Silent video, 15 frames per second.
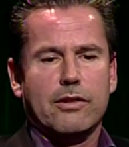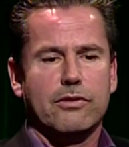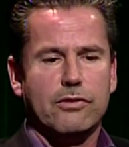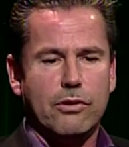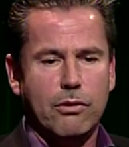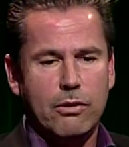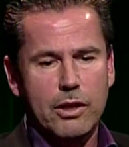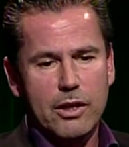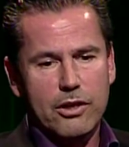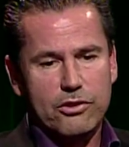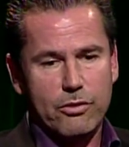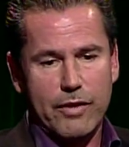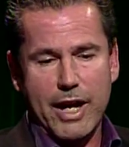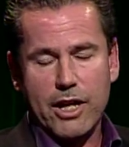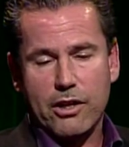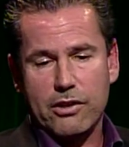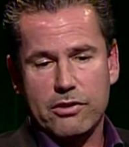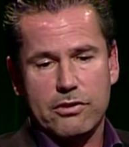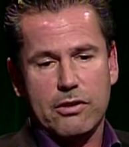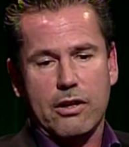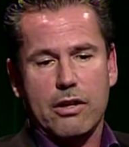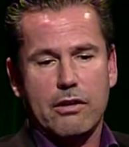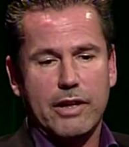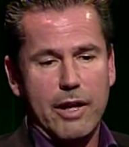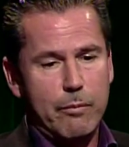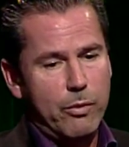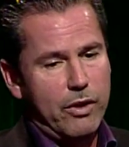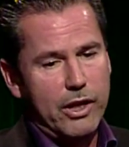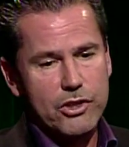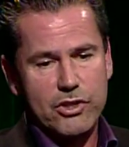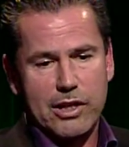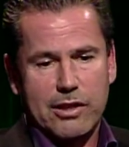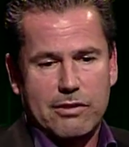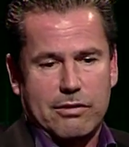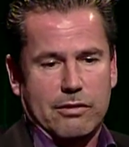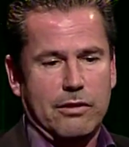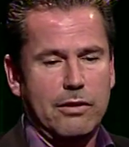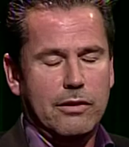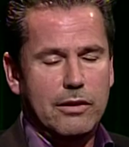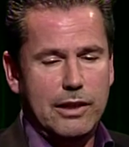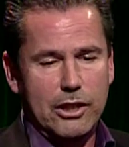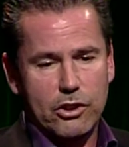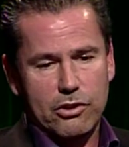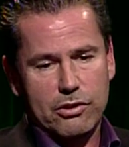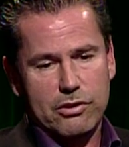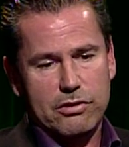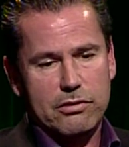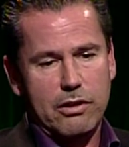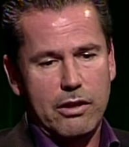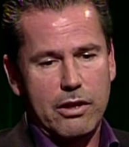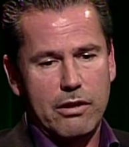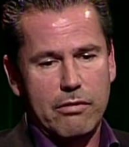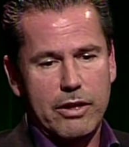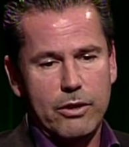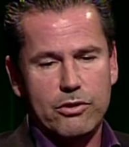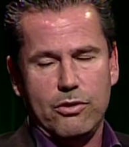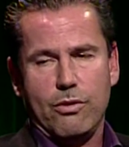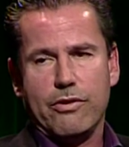So that could start, that project, it could start around